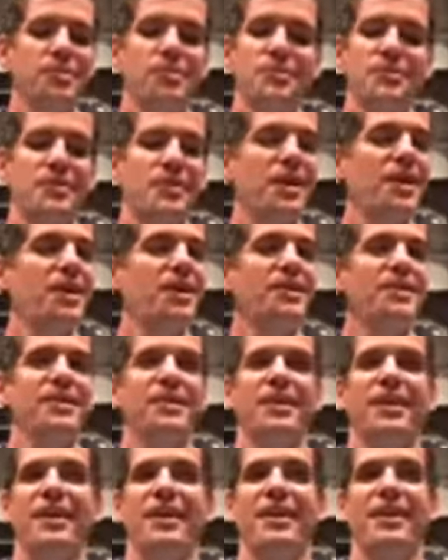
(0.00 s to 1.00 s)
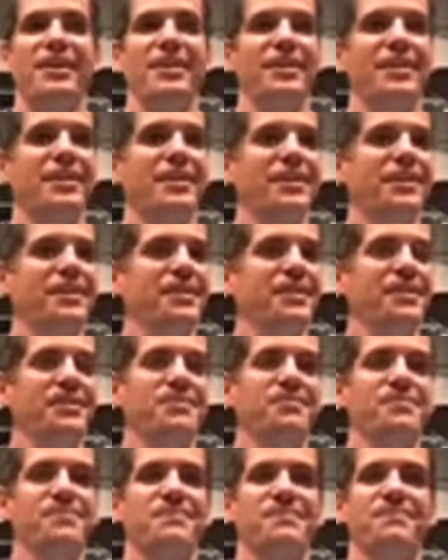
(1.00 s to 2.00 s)
is not a uh,
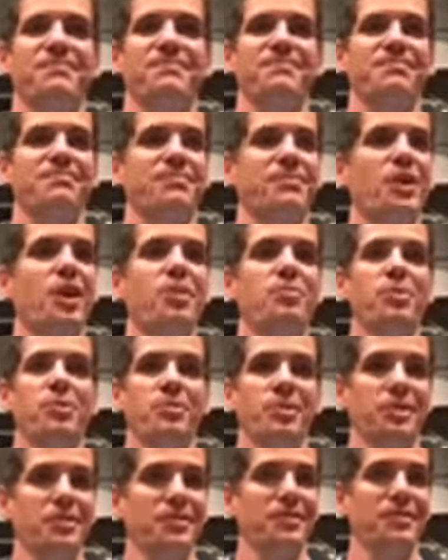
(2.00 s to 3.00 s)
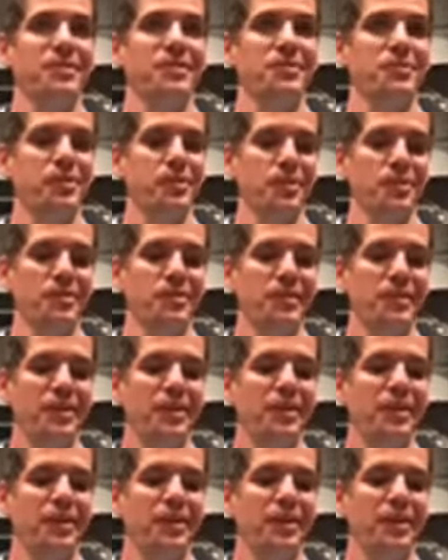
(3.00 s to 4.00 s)
compliment in this verse,
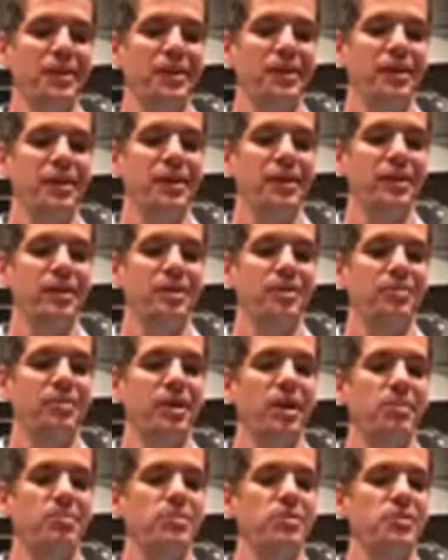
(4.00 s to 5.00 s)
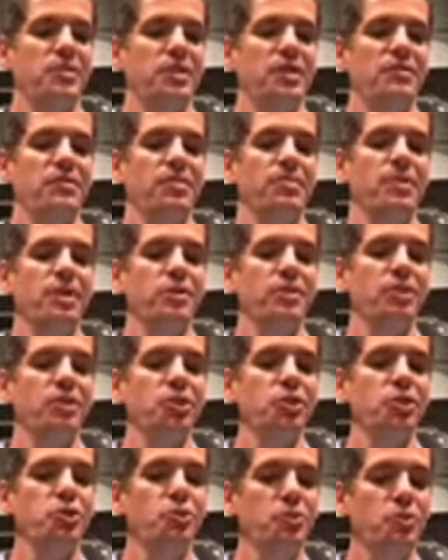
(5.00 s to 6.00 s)
uh, but I perceived among the
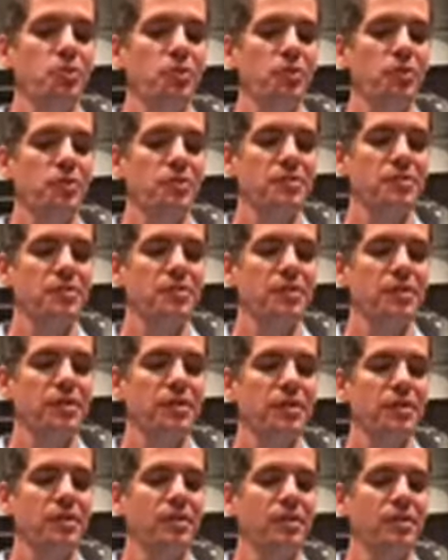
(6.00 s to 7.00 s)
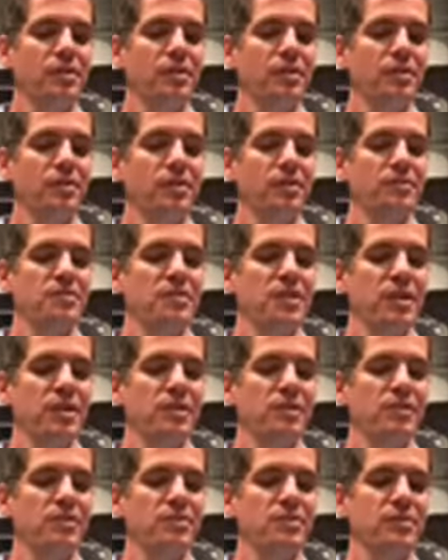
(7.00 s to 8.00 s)
youths, or the
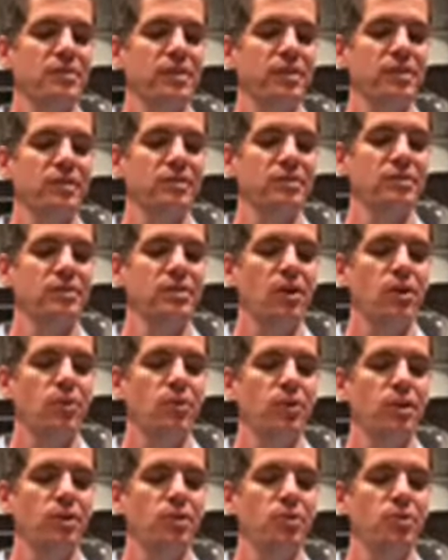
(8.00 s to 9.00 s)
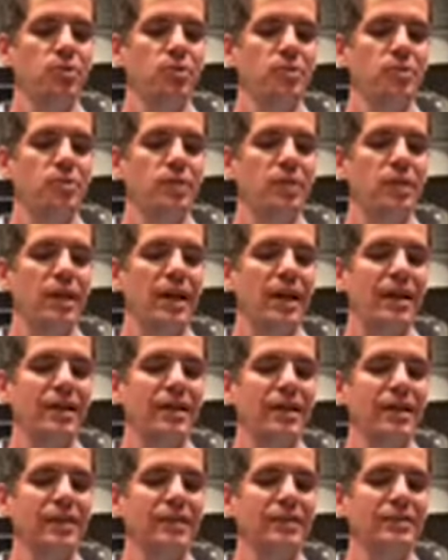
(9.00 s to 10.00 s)
sons, one who was
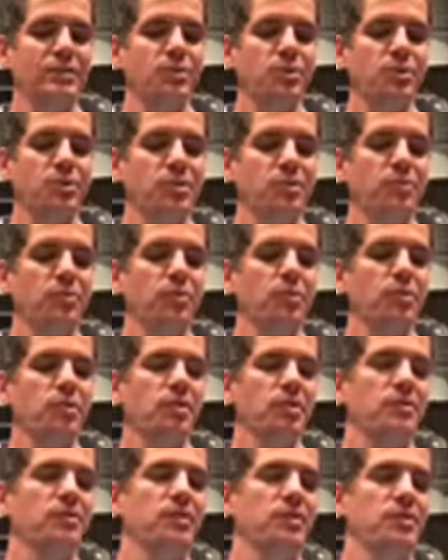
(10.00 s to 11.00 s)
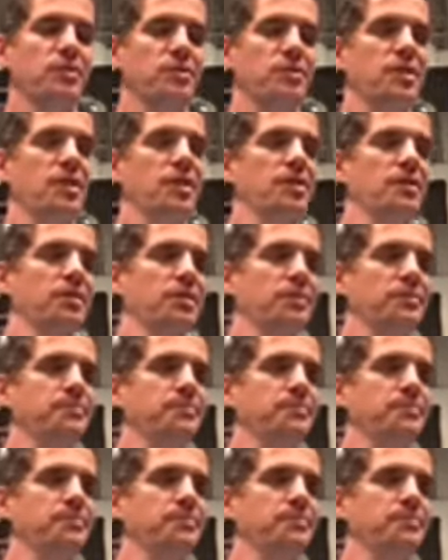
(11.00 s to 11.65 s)
lacking or devoid of understanding.